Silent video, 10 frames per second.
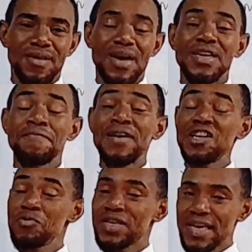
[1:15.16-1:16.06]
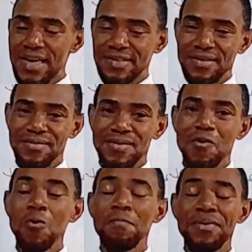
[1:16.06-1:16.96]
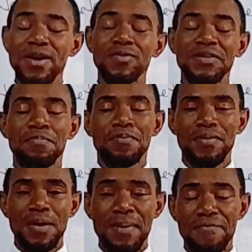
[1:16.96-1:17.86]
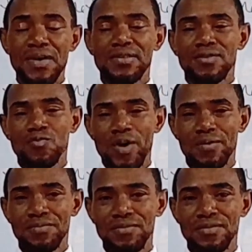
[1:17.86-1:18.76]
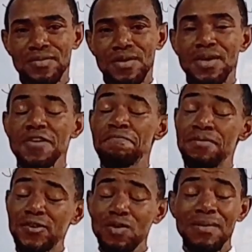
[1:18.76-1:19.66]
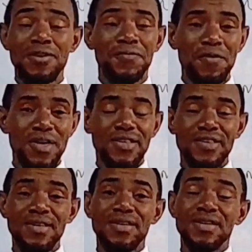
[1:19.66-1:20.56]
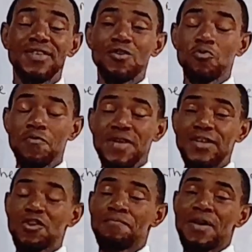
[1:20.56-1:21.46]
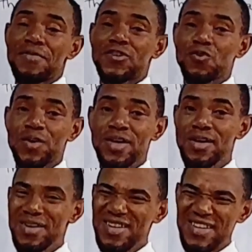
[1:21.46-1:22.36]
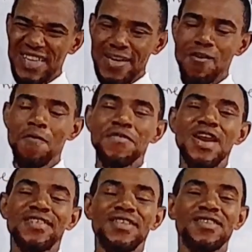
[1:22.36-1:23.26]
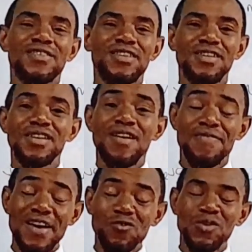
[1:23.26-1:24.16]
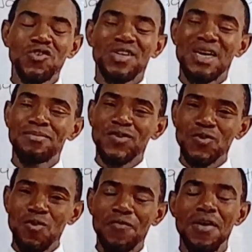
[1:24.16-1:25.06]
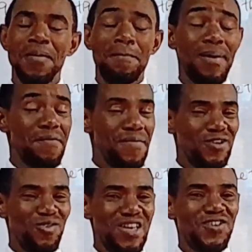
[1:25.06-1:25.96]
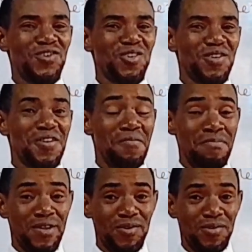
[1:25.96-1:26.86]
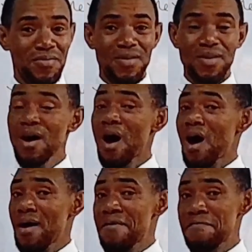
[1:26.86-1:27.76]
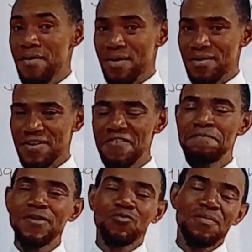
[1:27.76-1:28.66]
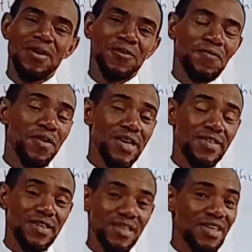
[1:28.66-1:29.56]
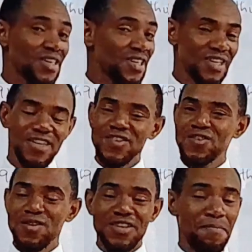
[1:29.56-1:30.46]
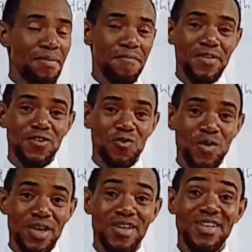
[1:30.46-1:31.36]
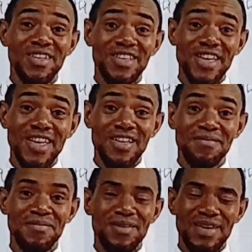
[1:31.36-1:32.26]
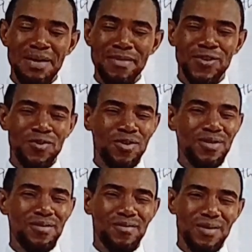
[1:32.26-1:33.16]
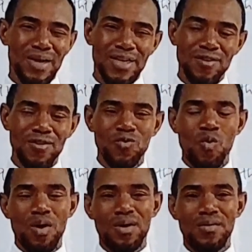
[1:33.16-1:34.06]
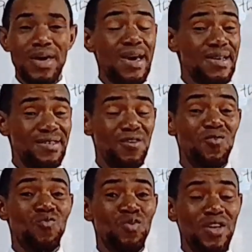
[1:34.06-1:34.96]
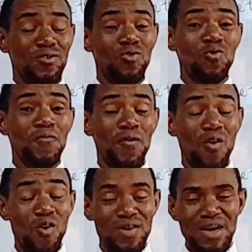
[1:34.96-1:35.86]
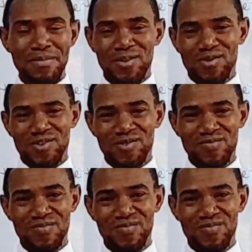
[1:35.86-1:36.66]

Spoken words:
and the value we get comparing with a perfect square. If b squared minus 4ac is equivalent to a perfect square, then of a necessity, that question can be solved by factorization method. However, if b squared minus 4ac is not a perfect square, then that method cannot work. Hence, we need to look for other methods.